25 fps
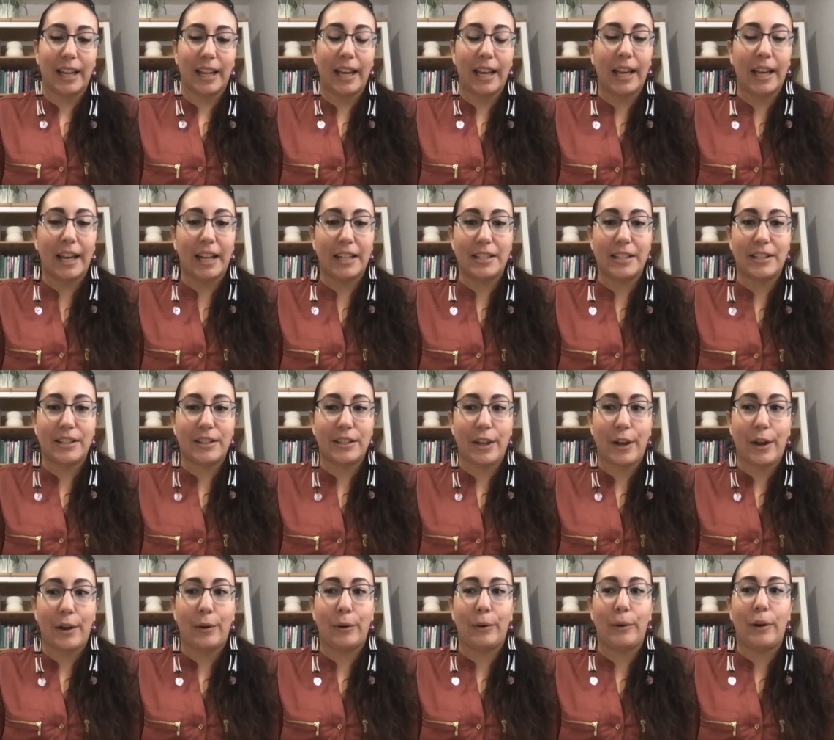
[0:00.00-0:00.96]
And
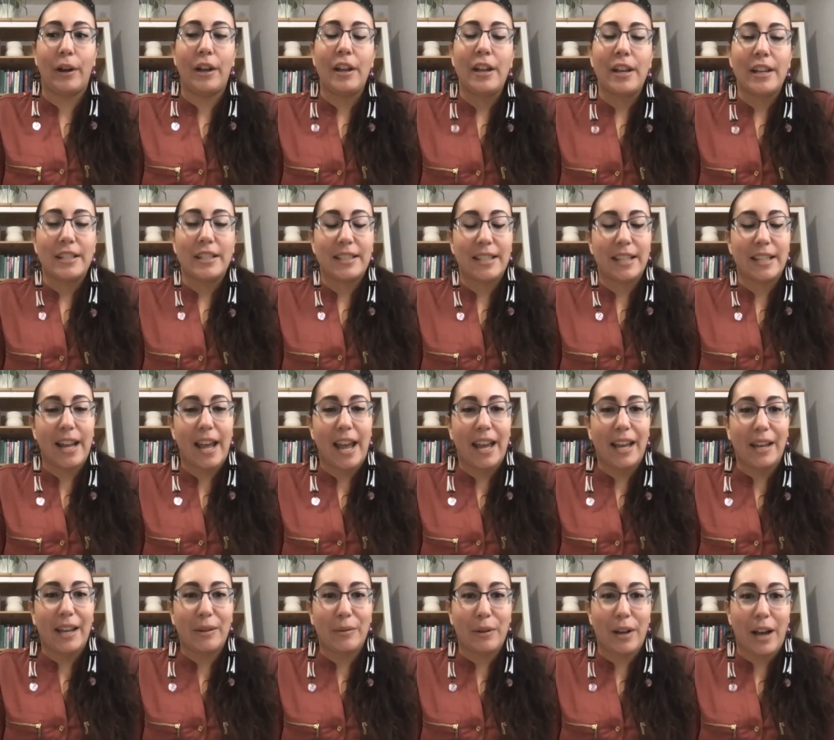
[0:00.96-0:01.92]
so
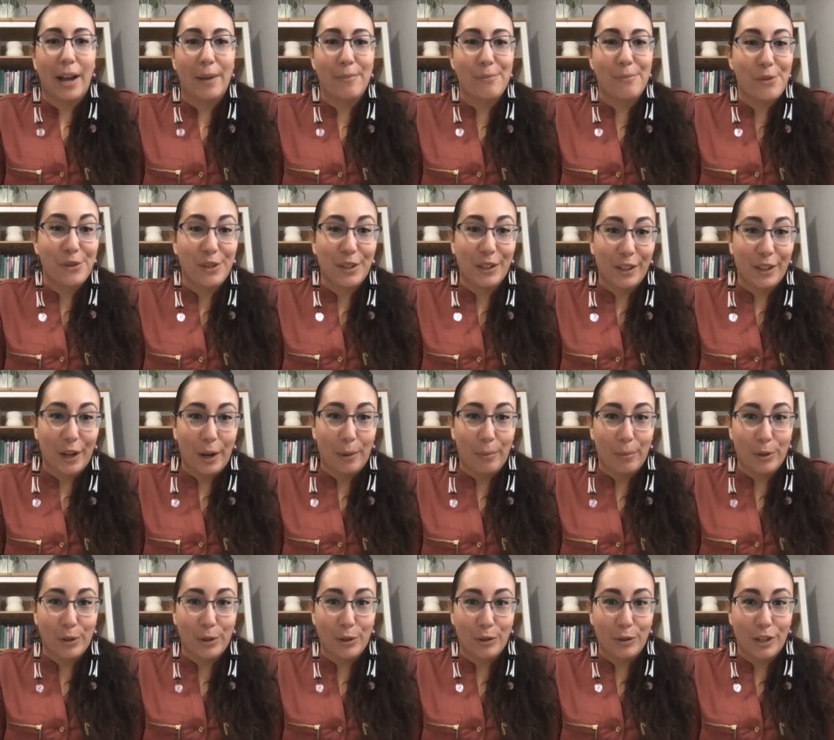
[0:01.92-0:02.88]
today I'm using the
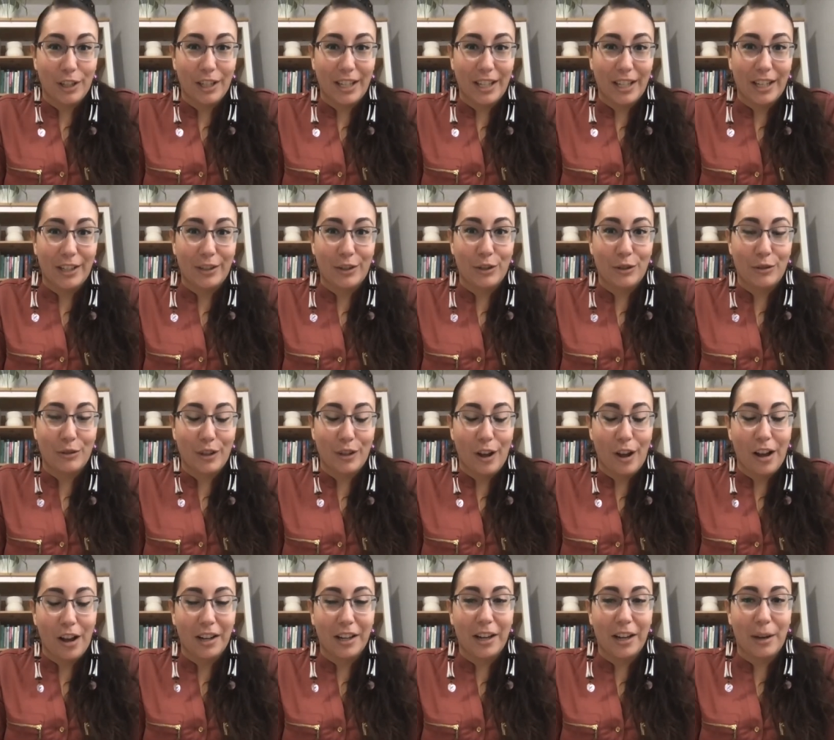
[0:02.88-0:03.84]
opportunity to
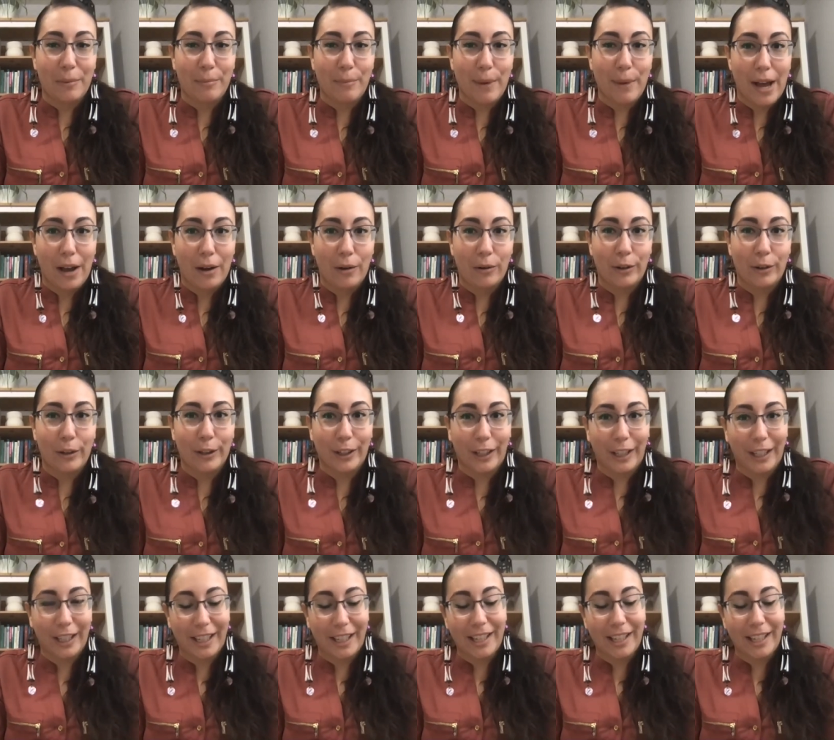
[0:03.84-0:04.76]
talk about cooking